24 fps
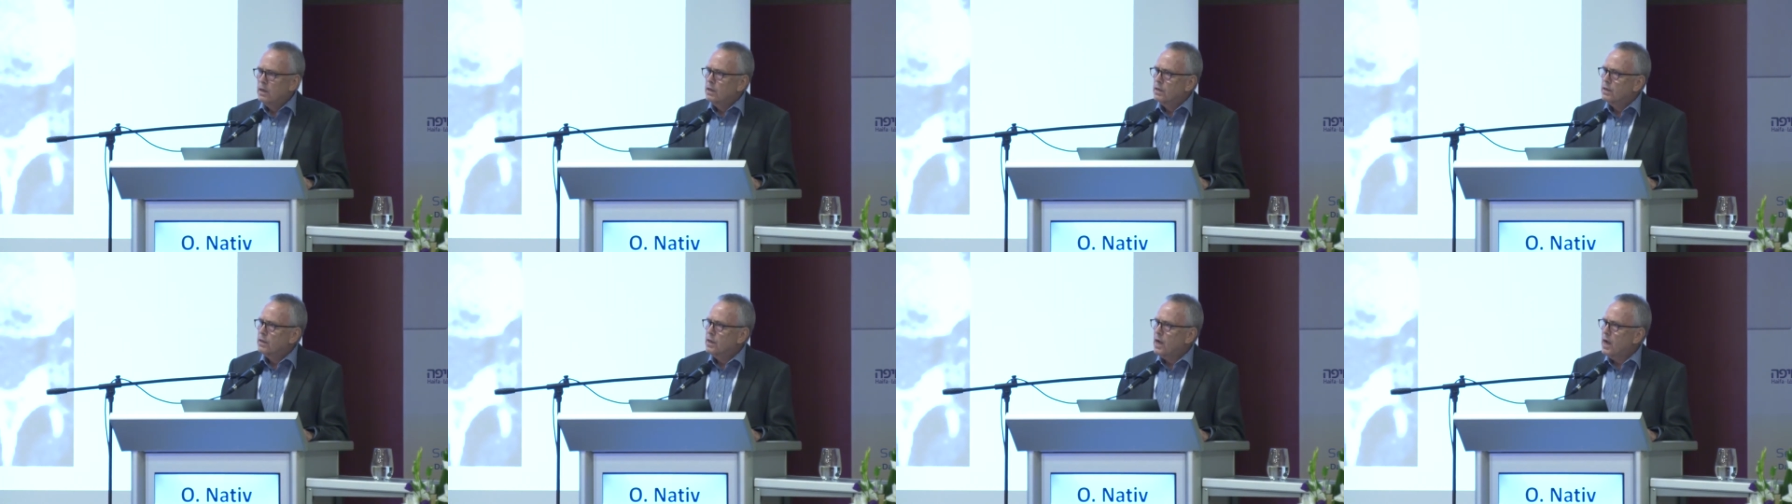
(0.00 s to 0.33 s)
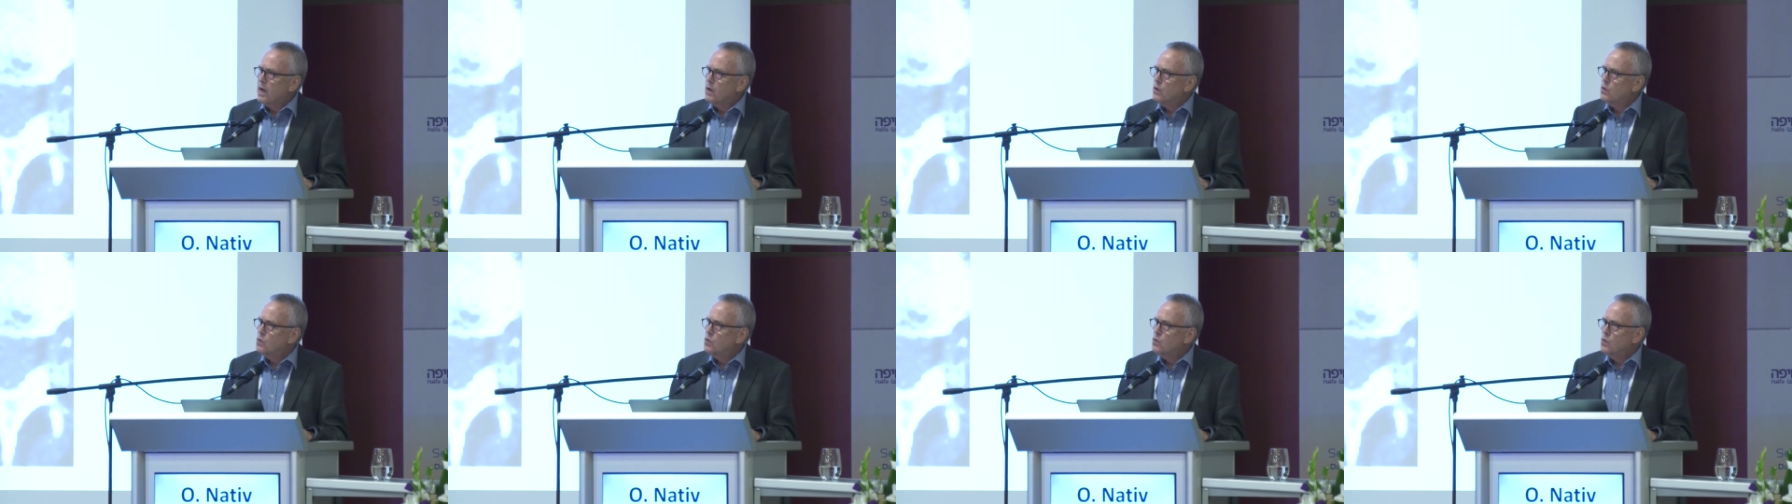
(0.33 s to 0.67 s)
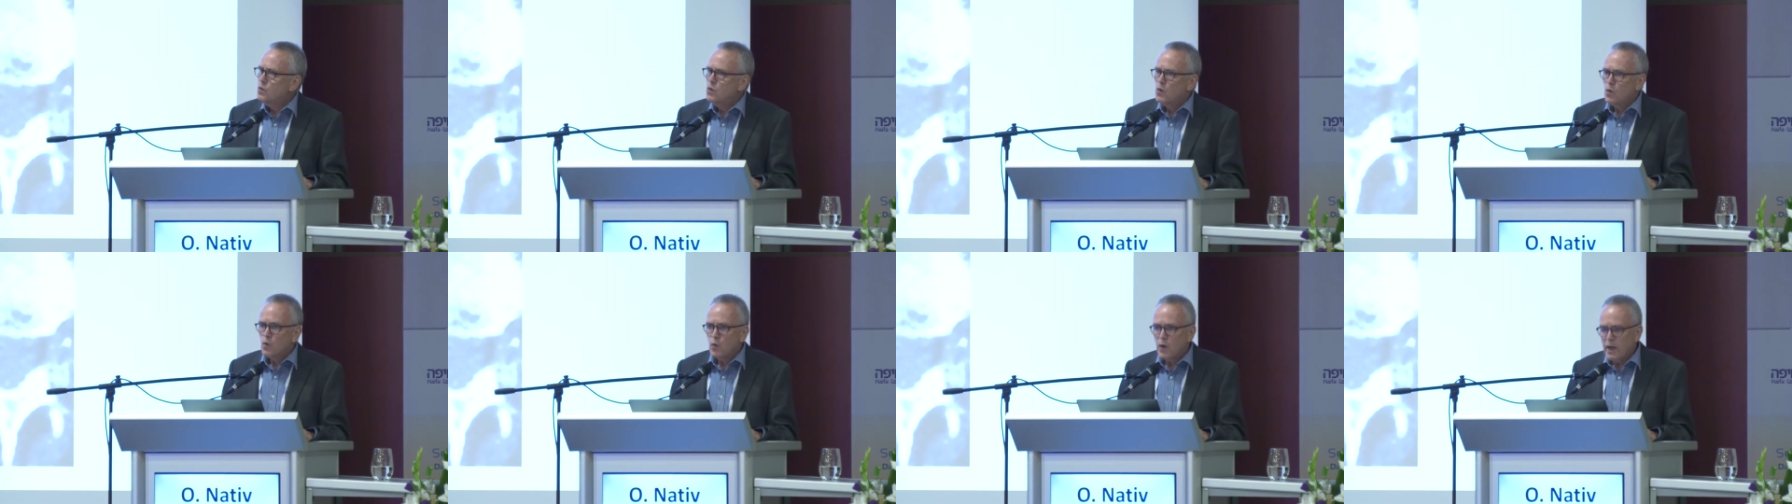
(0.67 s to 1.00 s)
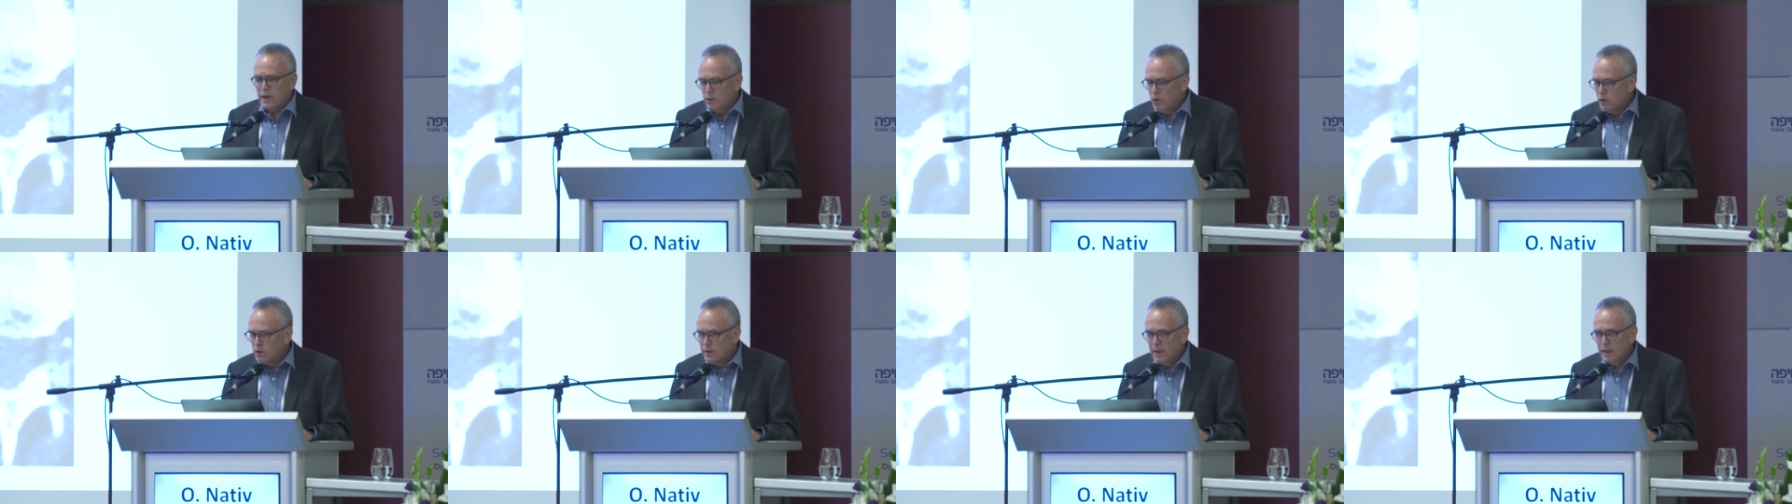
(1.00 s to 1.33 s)
Now, we are
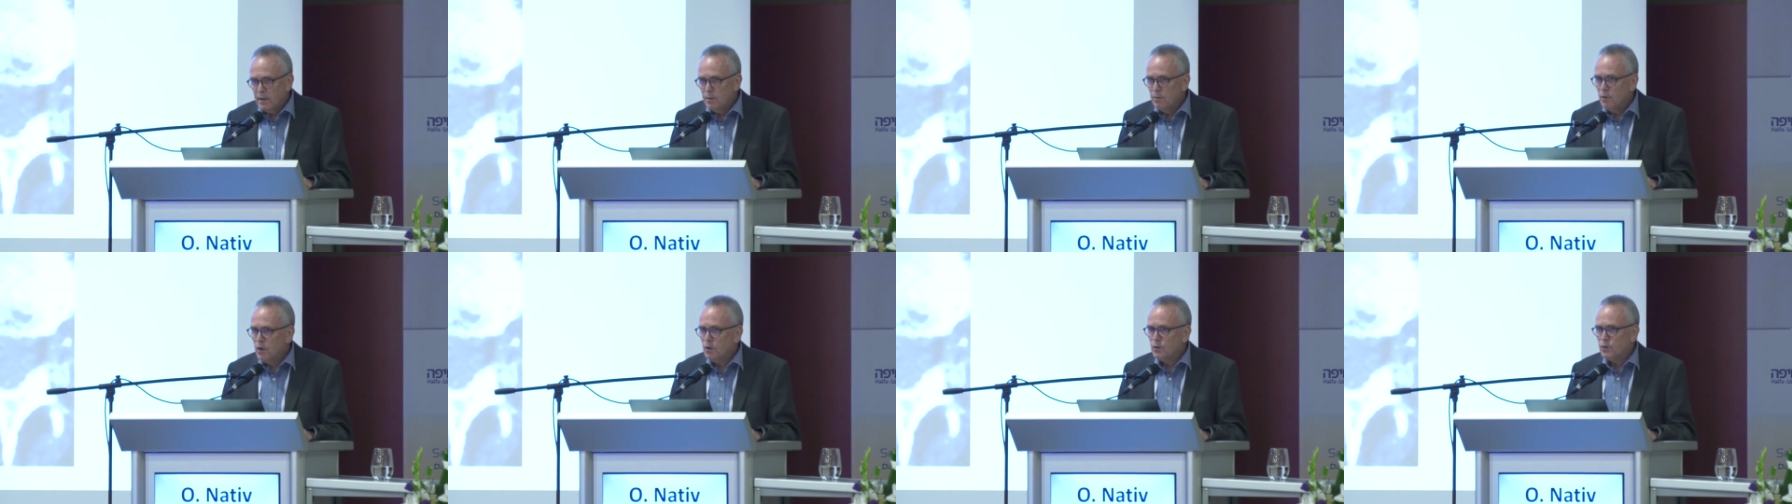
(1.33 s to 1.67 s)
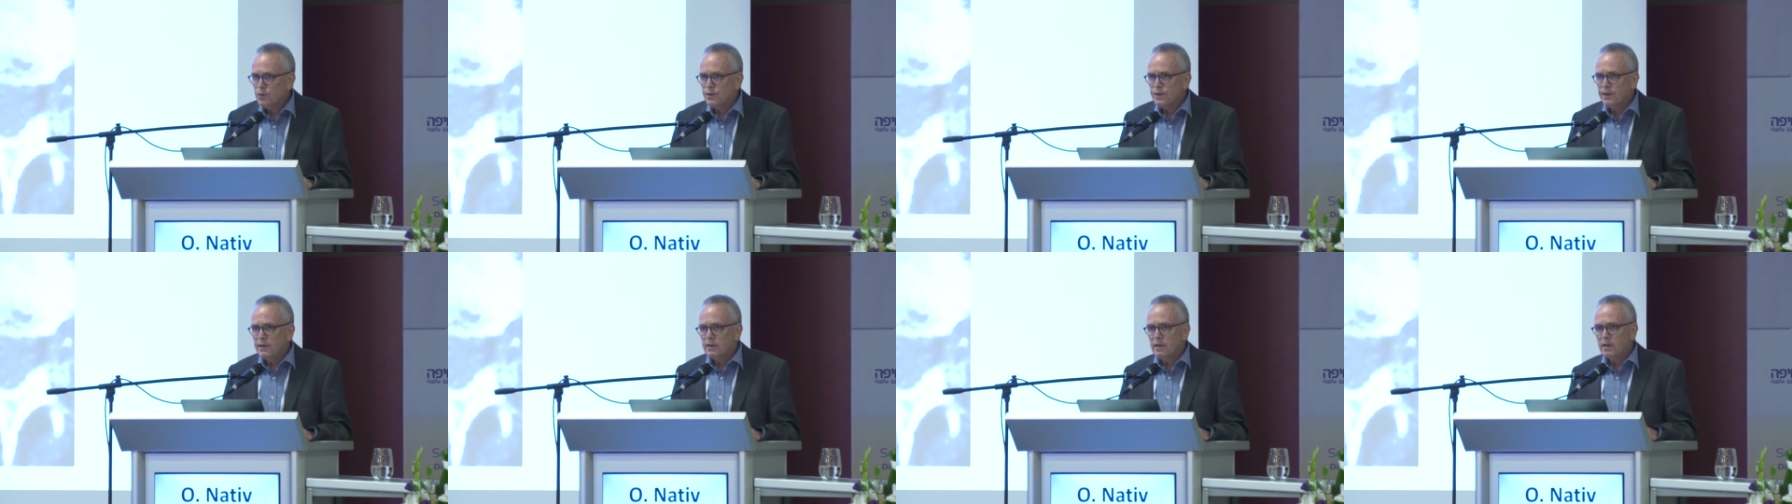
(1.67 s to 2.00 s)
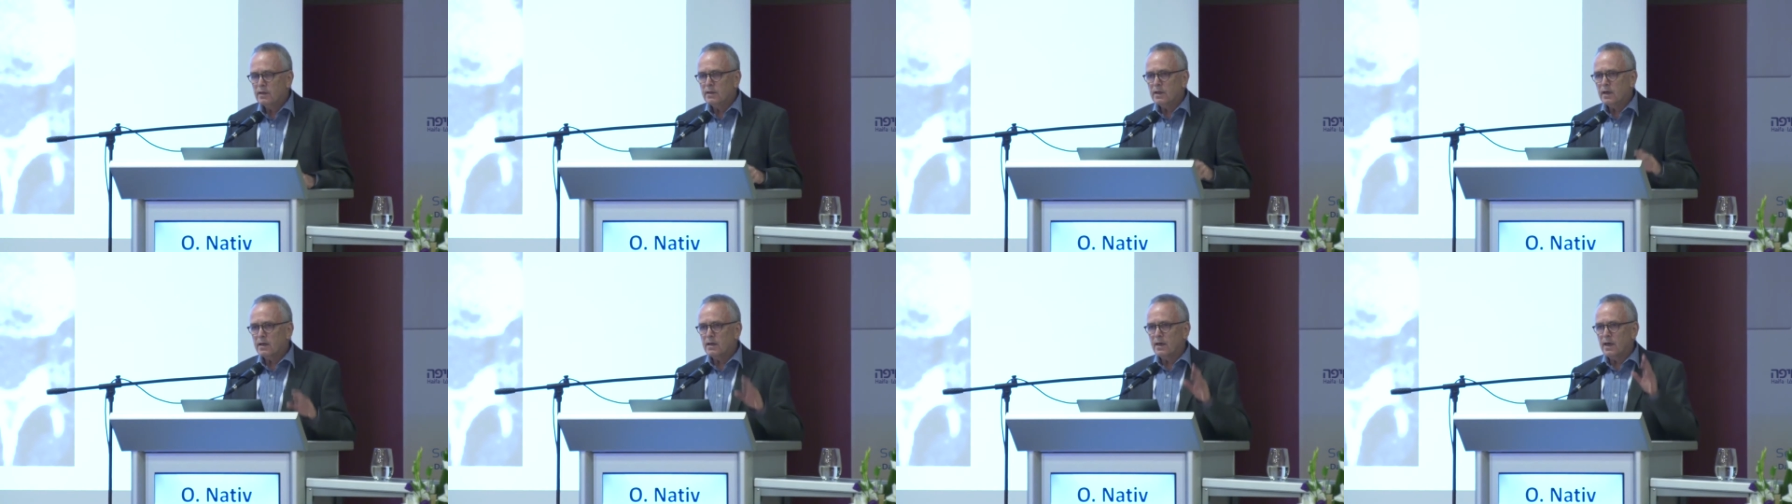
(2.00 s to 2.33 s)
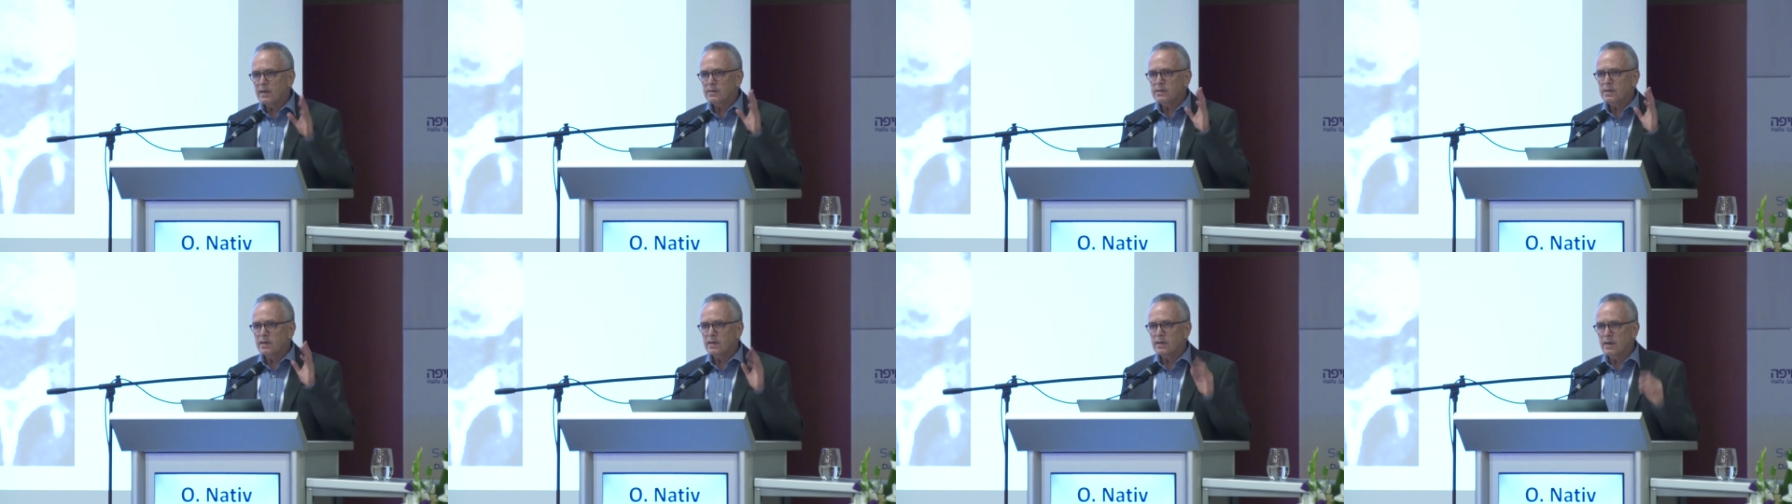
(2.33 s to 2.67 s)
not anymore treating the
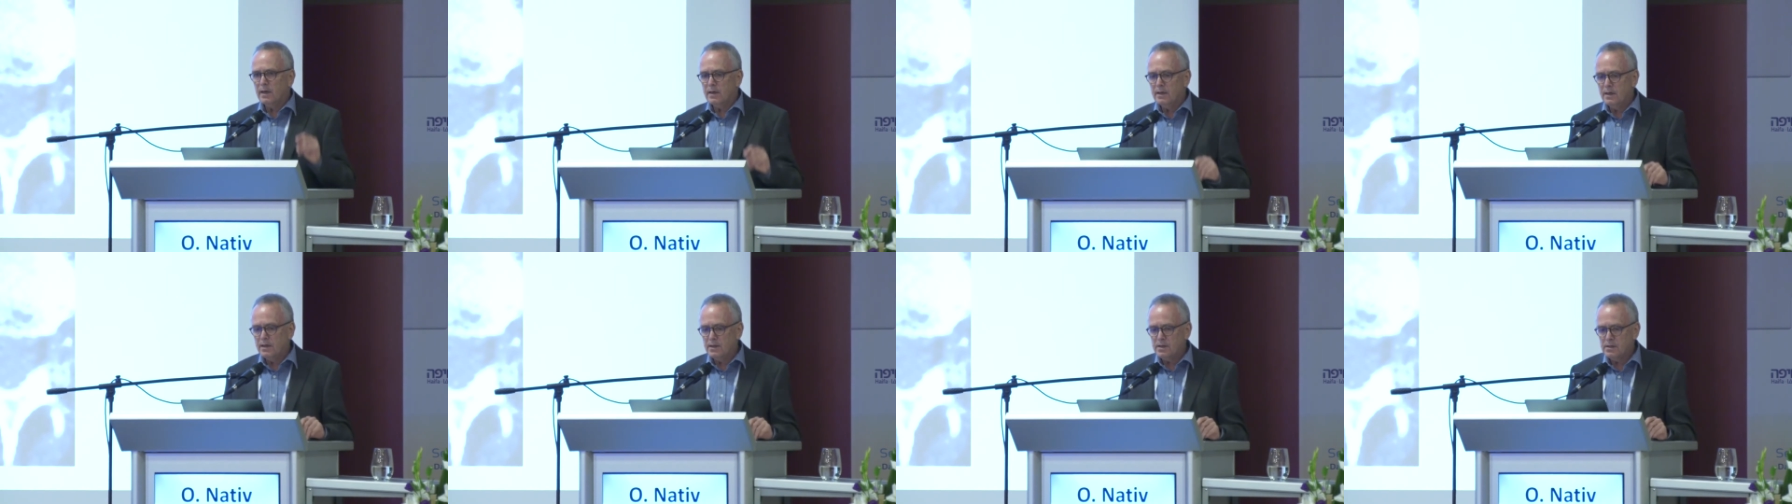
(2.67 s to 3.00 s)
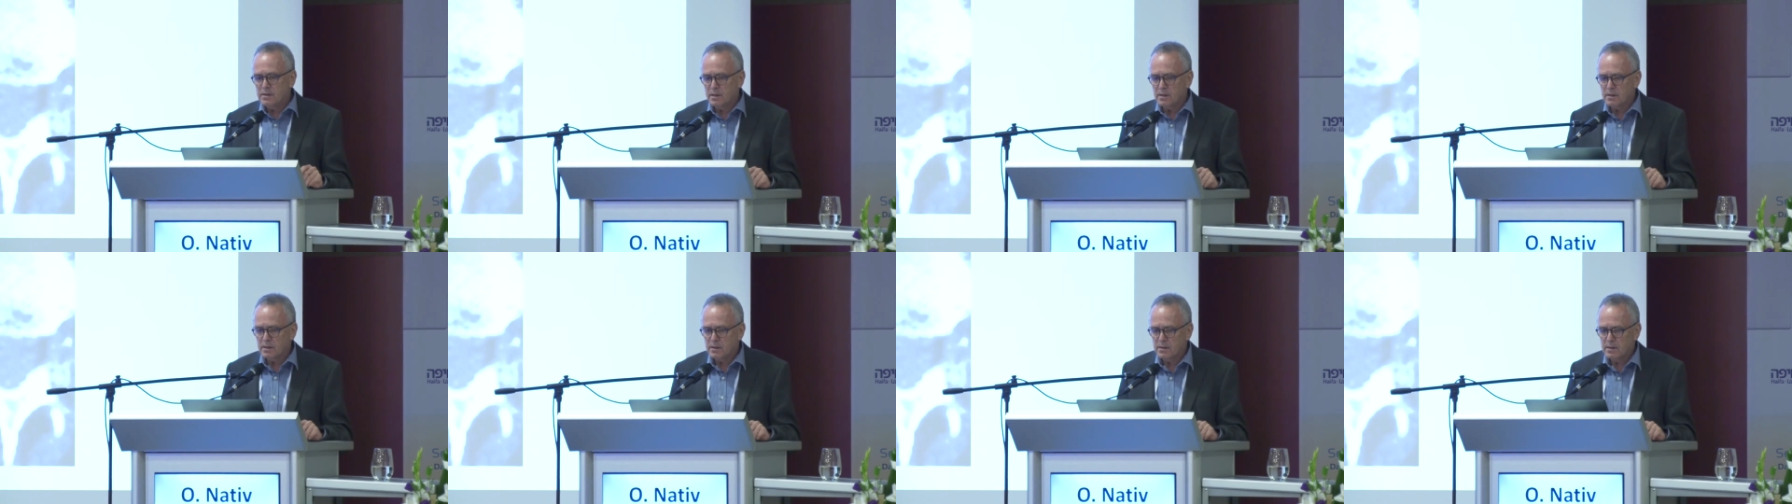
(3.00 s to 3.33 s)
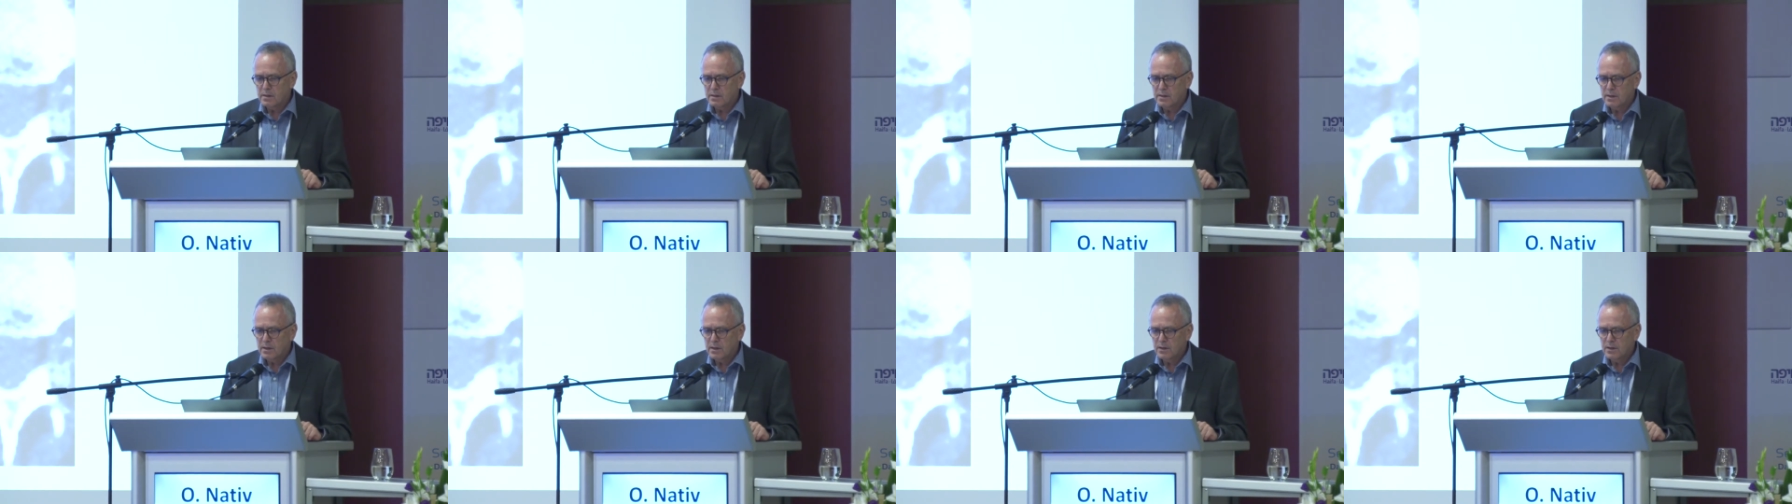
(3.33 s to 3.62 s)
classical lesions.